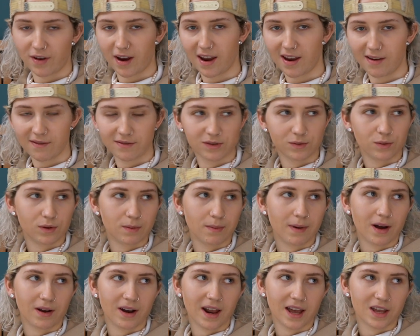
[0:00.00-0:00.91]
creative is all
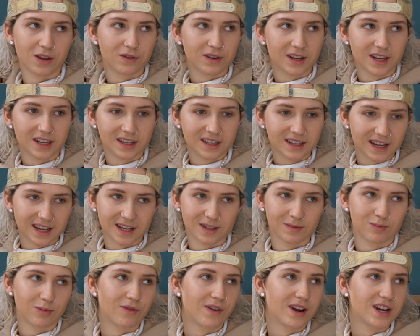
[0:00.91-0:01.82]
about. Like you need
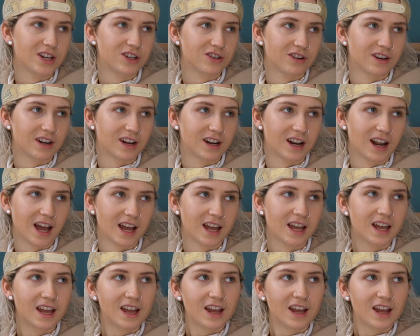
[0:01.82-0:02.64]
inspiration, and like